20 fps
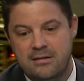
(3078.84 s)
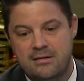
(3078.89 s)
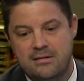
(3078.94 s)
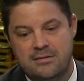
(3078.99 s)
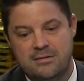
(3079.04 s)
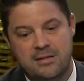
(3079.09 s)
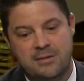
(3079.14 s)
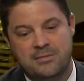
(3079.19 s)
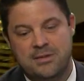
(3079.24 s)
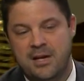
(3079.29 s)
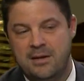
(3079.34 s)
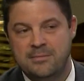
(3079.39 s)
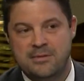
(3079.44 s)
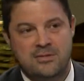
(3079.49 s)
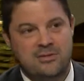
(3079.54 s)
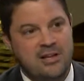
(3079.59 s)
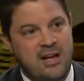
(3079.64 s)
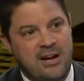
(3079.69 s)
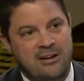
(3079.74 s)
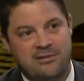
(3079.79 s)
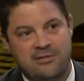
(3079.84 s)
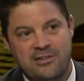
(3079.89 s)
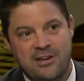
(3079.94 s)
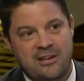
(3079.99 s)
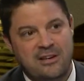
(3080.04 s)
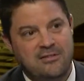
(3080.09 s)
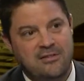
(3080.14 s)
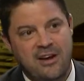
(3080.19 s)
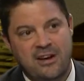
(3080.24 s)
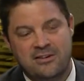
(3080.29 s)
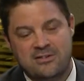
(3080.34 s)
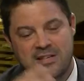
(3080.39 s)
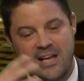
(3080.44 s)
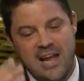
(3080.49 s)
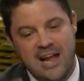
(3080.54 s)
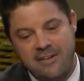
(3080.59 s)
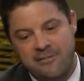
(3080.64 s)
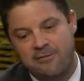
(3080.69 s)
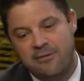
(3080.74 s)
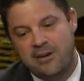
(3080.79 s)
Sometimes there's aggravating factors.
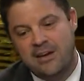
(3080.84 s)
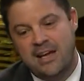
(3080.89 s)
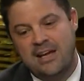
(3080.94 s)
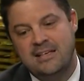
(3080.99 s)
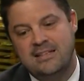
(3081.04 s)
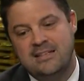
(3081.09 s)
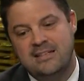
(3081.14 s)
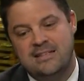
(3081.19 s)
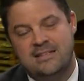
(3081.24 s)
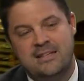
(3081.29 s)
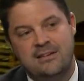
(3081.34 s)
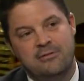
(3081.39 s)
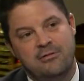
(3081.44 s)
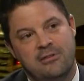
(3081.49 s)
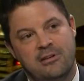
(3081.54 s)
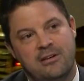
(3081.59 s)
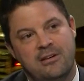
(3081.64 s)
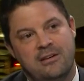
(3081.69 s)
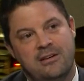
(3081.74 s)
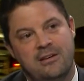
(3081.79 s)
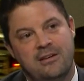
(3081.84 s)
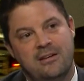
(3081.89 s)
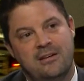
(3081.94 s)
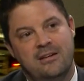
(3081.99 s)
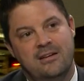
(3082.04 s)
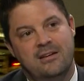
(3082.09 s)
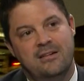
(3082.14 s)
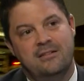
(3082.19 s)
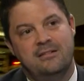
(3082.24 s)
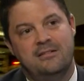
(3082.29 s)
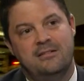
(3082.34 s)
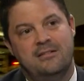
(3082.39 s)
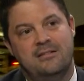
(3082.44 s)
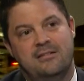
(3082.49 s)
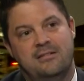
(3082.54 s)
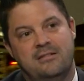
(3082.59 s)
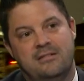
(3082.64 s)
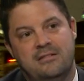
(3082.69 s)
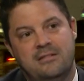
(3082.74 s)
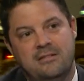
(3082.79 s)
Every case is different. So let, let me
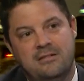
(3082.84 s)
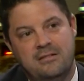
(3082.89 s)
ask you